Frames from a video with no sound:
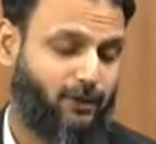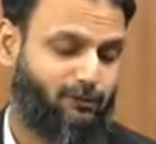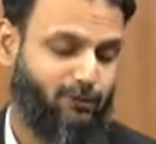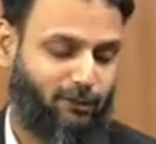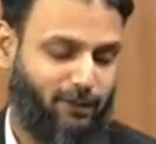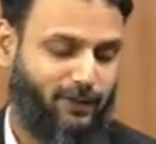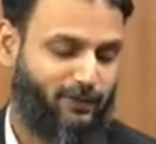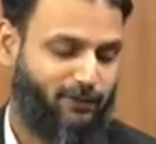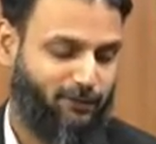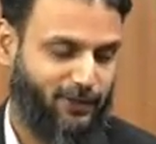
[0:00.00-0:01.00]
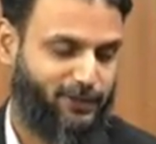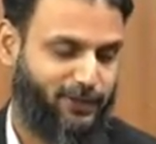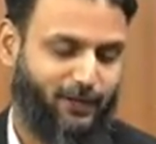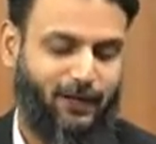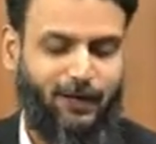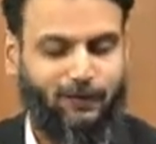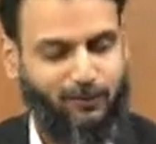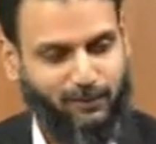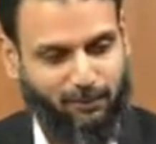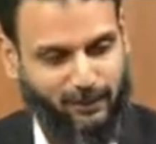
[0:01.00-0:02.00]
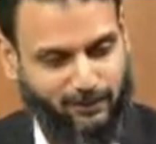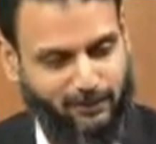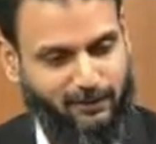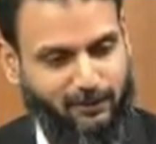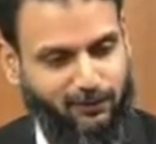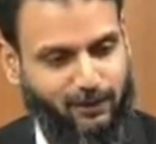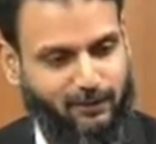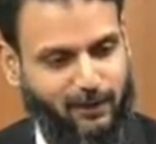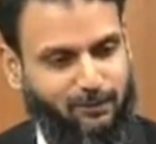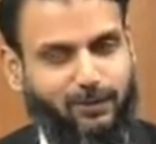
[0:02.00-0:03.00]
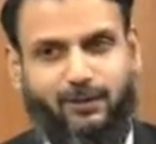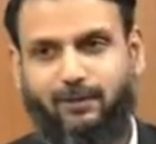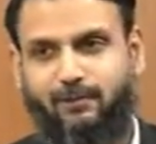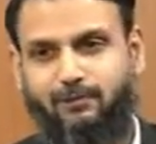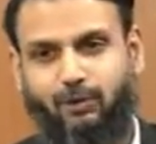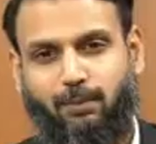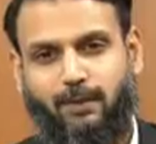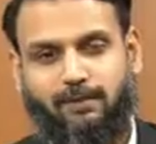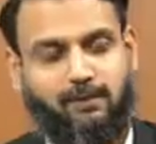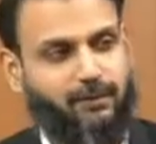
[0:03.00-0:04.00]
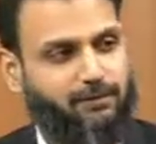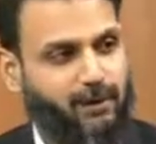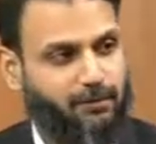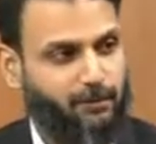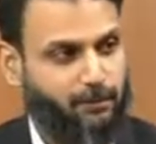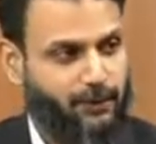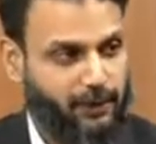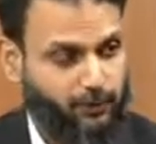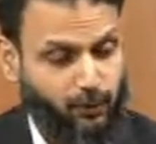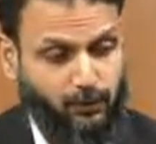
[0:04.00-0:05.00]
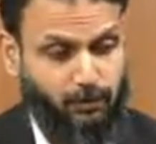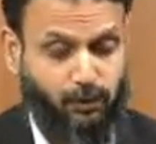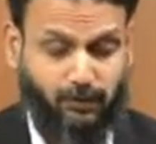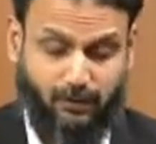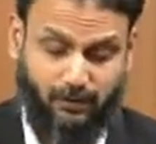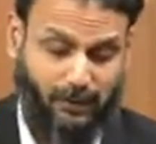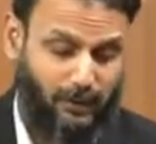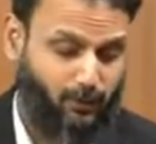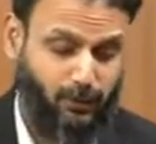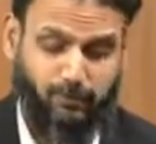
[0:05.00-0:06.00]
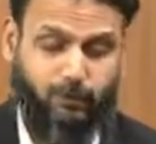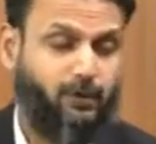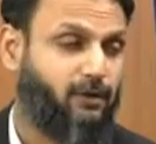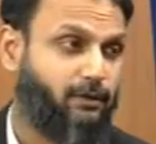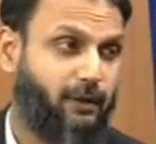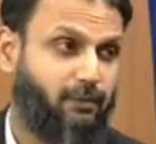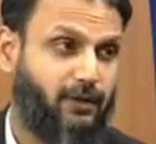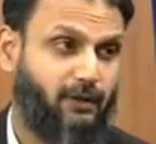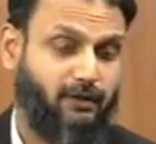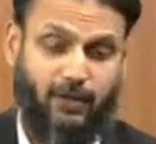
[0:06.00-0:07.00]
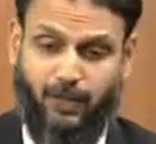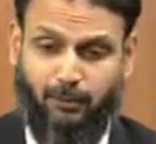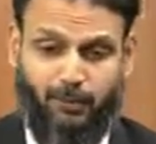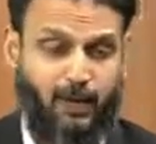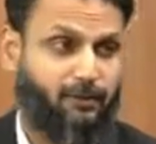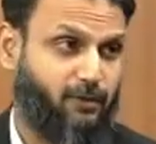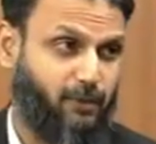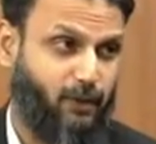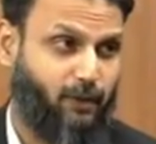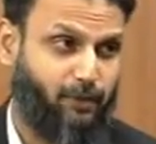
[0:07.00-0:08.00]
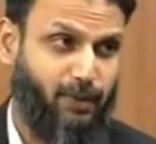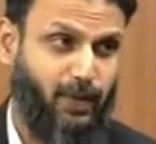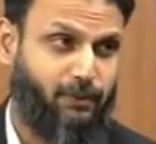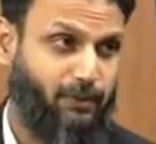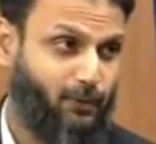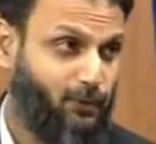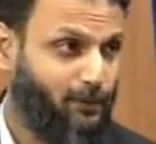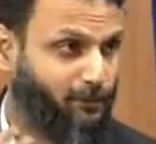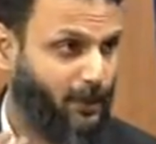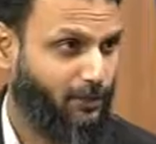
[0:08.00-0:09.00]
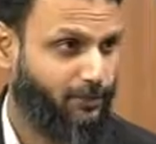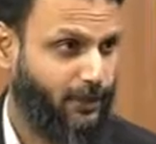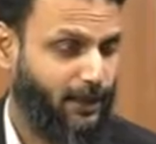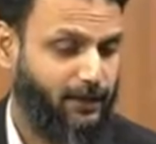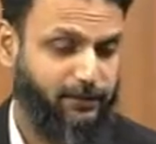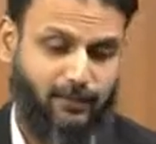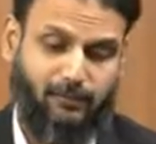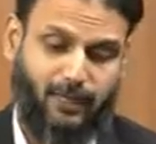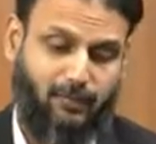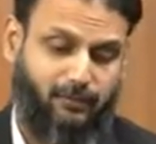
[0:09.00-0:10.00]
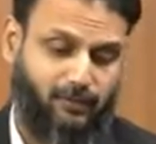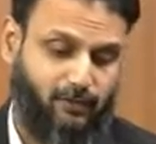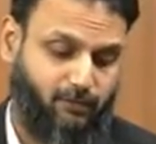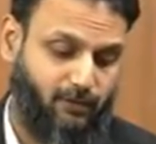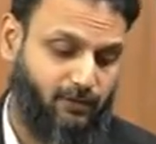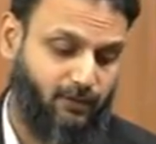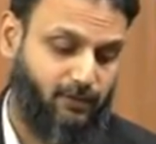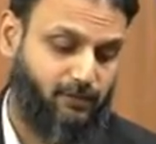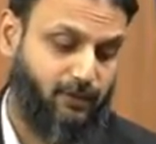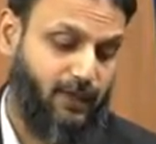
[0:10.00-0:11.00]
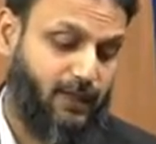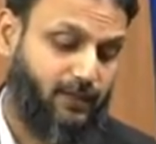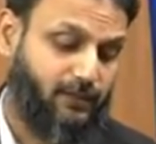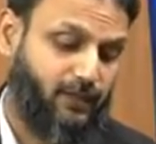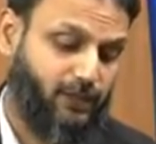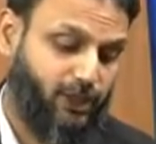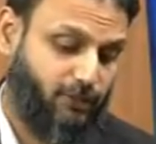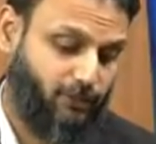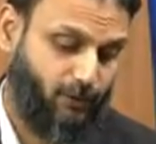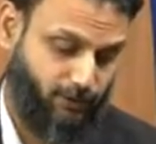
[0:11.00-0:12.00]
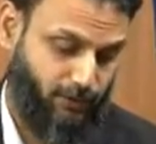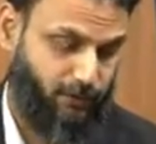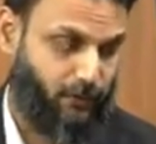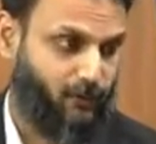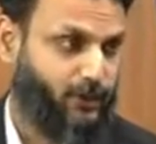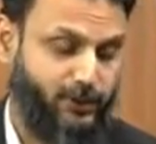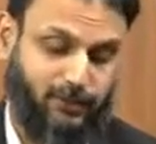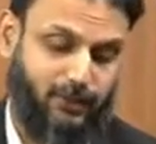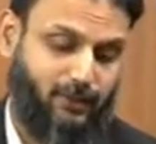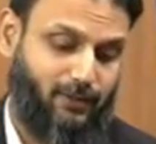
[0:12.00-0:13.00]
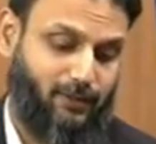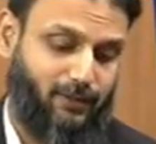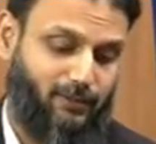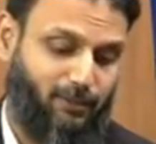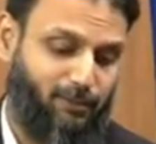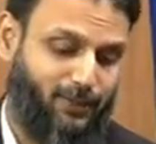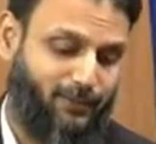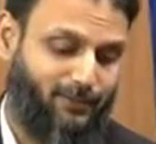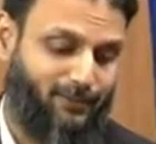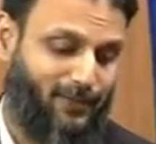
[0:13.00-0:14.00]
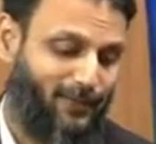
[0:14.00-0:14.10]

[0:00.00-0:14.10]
droplet infection. So somebody sneezes, for example, then droplets of the virus will make its way across onto any one of your mucous membranes. Perhaps a mouth, perhaps a nose, perhaps the eyes. Sometimes it's as a result of touching a surface on which somebody's